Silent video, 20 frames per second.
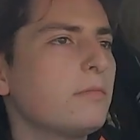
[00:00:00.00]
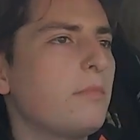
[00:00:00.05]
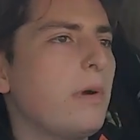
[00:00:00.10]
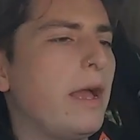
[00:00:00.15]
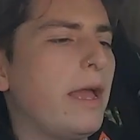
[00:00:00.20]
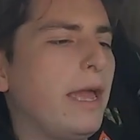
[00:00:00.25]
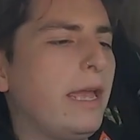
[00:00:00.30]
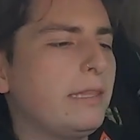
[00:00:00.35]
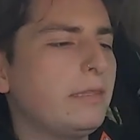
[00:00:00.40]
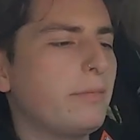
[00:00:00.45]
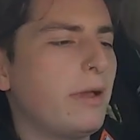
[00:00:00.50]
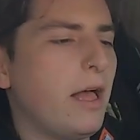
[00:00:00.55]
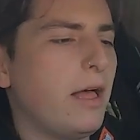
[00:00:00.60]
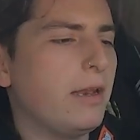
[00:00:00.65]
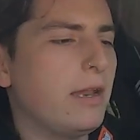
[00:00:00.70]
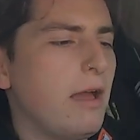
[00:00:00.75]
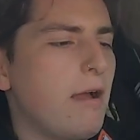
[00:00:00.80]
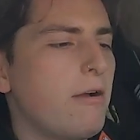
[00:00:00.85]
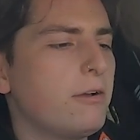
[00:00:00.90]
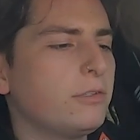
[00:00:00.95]
My 8th mile
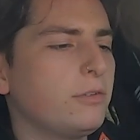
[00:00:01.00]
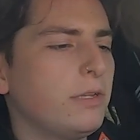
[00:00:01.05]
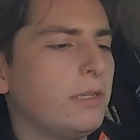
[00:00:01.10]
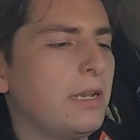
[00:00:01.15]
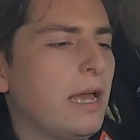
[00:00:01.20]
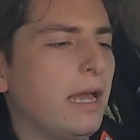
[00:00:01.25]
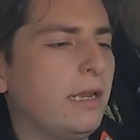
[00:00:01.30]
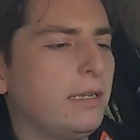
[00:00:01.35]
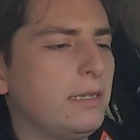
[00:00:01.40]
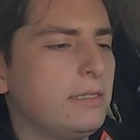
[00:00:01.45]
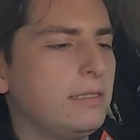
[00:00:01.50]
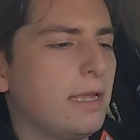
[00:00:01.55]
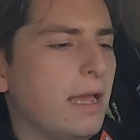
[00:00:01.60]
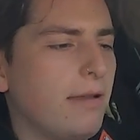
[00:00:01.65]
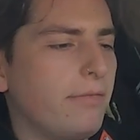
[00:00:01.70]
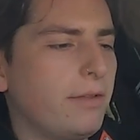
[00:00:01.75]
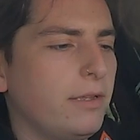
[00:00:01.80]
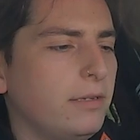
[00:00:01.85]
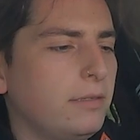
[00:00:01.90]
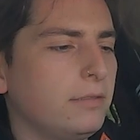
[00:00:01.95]
an hour is only
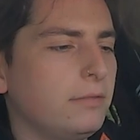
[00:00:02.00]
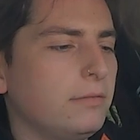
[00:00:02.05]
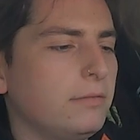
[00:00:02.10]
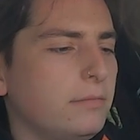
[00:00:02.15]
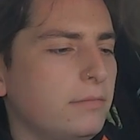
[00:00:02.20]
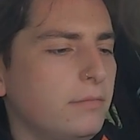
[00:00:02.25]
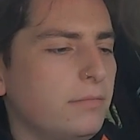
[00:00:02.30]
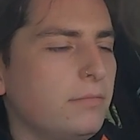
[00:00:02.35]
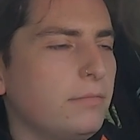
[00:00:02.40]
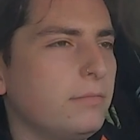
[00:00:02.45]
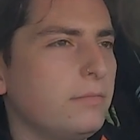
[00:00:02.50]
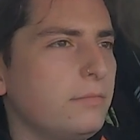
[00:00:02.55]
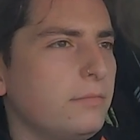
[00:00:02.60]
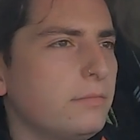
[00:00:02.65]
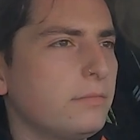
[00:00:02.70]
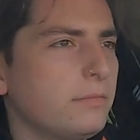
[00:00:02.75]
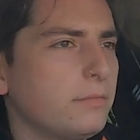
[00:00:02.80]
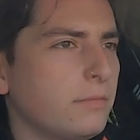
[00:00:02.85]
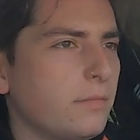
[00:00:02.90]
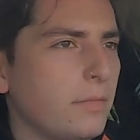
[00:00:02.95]

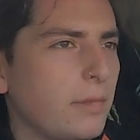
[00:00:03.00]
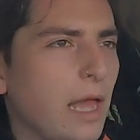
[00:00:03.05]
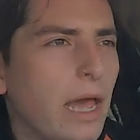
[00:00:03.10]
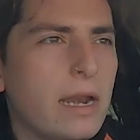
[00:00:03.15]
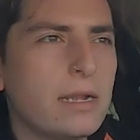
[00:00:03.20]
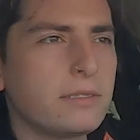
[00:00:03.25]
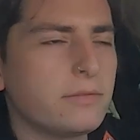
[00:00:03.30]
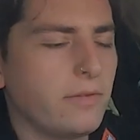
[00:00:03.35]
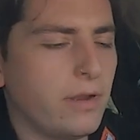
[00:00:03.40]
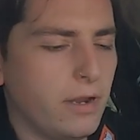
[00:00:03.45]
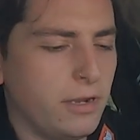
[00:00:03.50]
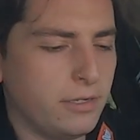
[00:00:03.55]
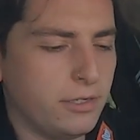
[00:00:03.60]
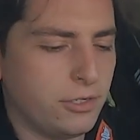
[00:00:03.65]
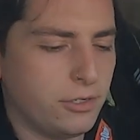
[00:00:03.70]
97. That is very